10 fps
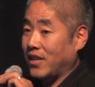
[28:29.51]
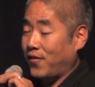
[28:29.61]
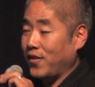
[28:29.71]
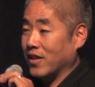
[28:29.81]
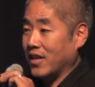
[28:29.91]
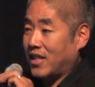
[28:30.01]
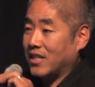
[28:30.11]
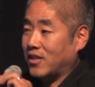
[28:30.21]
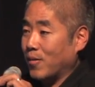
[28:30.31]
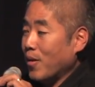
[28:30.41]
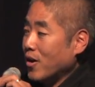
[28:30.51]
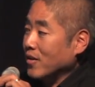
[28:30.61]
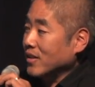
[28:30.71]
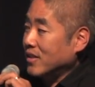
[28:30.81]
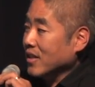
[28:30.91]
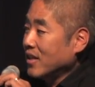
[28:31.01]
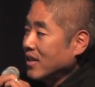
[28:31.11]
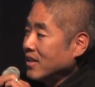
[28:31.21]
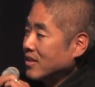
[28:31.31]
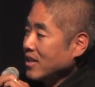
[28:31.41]
I feel like that's our model, is
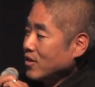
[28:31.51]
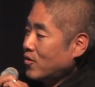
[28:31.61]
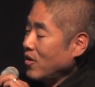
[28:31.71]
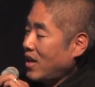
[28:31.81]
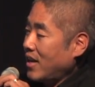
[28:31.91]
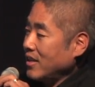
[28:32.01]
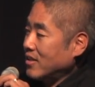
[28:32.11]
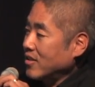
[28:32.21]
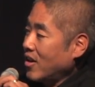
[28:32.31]
centralized